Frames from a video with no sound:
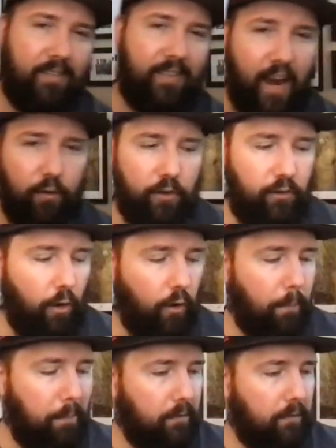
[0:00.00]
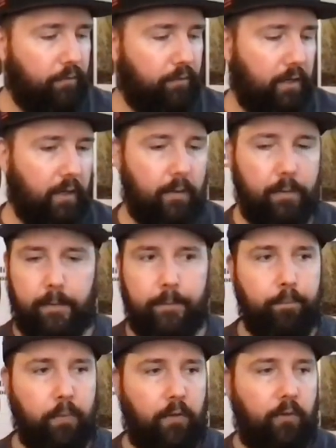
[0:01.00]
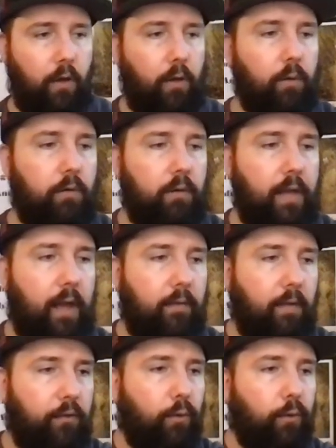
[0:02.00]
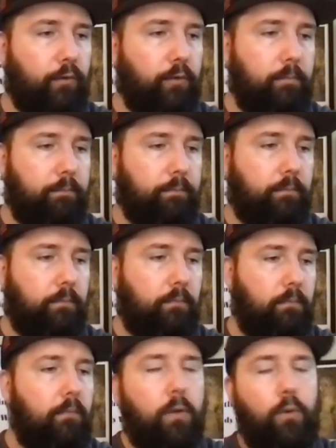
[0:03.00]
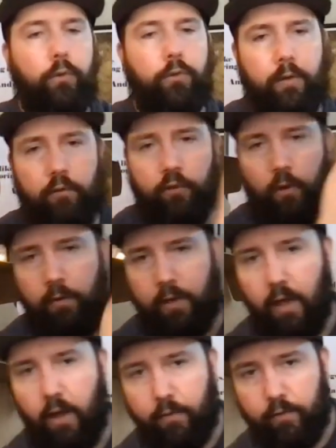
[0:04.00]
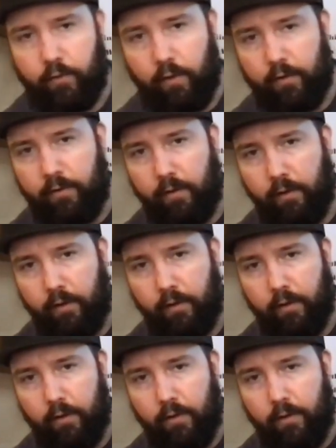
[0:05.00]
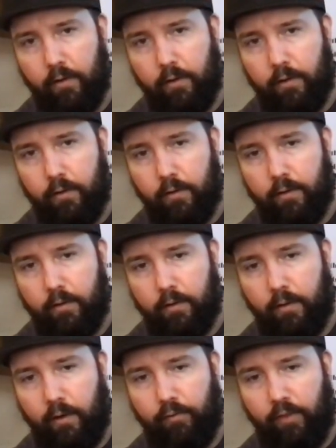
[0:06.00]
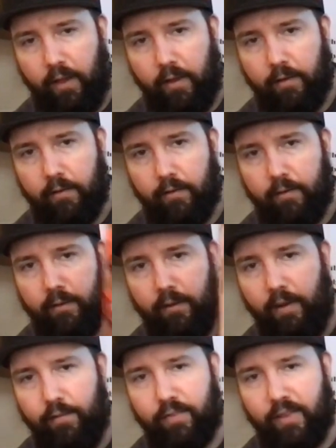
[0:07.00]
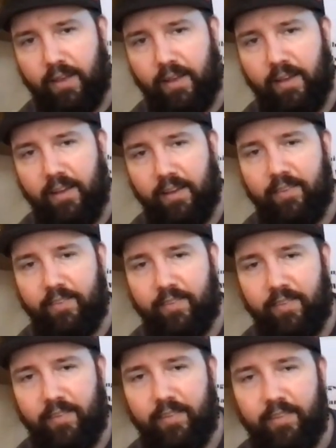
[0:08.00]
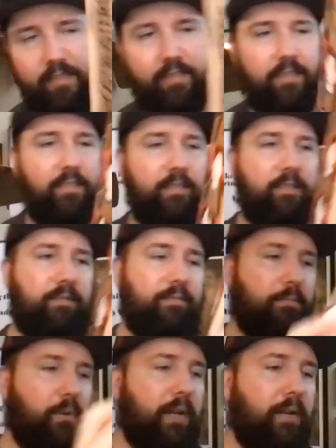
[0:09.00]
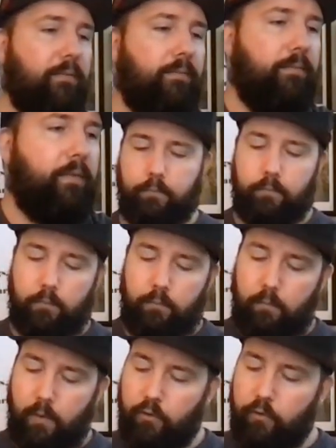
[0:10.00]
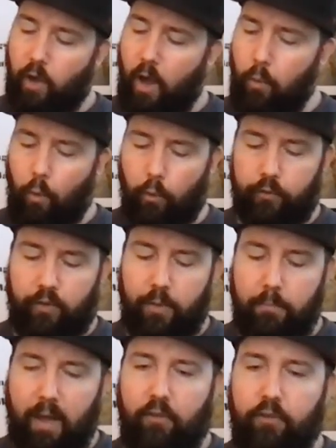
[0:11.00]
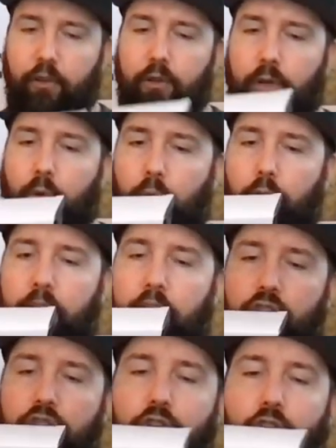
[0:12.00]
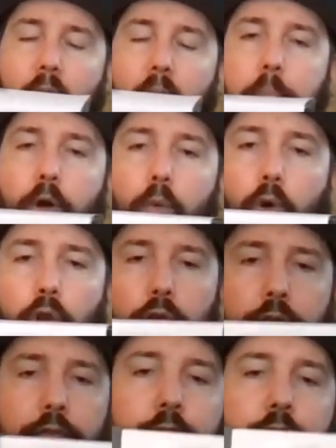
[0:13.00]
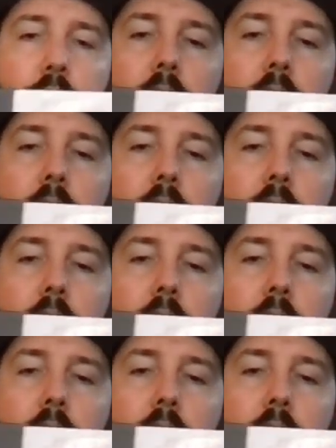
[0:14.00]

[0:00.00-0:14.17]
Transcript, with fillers: Terror Dog builder figure. So yeah, that's awesome. Also, I didn't show you the art on the side, did I? Love that. Love that. Brilliant. Star Wars, The Mandalorian Trapper Wolf.